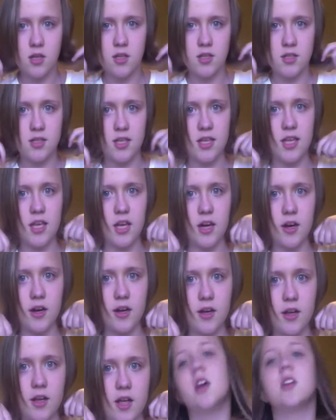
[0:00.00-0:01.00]
to here.
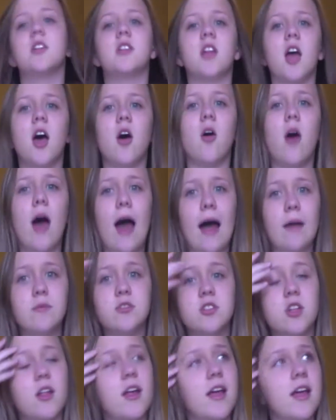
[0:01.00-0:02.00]
So, I'm
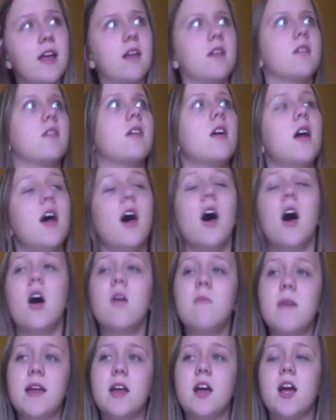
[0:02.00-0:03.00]
just like, oh
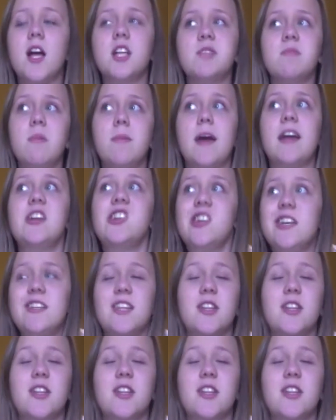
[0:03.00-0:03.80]
my gosh, Mom, I should get the